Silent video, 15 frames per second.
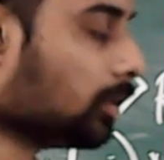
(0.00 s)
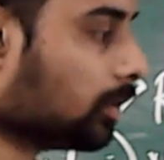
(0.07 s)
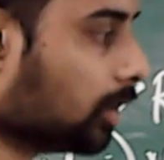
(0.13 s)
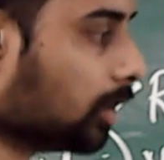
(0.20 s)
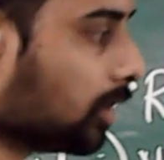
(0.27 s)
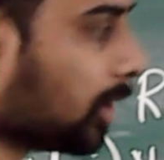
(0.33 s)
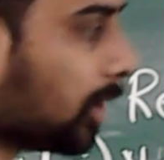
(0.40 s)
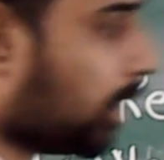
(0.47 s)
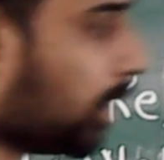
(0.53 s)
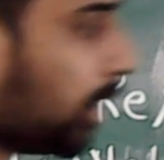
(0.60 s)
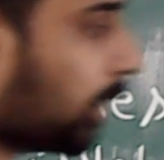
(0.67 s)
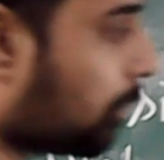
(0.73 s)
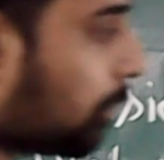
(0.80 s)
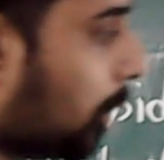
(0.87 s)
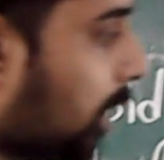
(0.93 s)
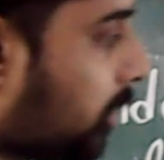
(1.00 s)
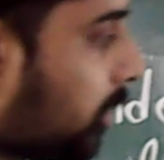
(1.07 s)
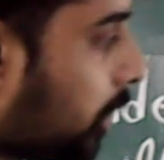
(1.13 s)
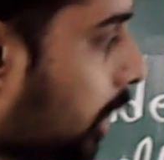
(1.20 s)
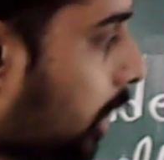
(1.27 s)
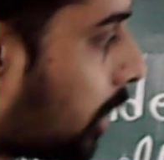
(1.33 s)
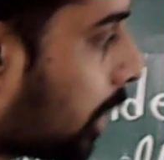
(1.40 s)
the direct
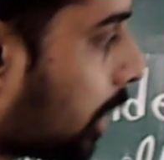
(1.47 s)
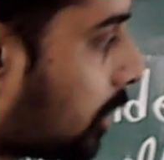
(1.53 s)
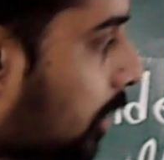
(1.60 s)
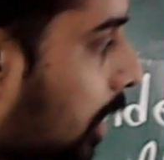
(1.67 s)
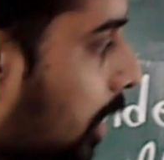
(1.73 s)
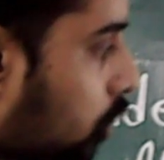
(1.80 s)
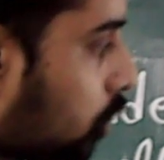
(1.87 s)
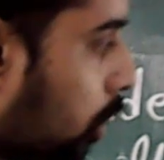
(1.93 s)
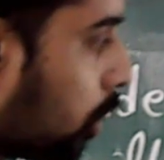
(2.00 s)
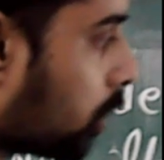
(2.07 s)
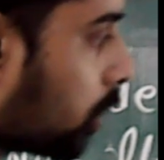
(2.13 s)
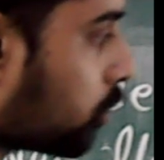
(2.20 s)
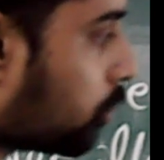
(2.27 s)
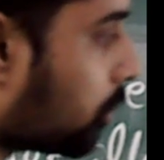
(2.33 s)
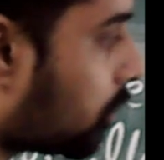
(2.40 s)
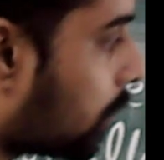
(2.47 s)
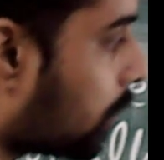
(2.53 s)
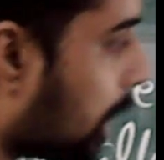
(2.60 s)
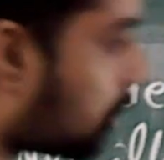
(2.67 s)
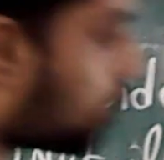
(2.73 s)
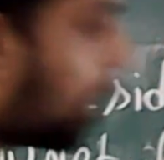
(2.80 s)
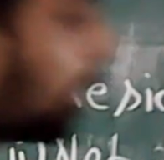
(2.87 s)
military attacks. Yes, Oyanang shoot. So, that is why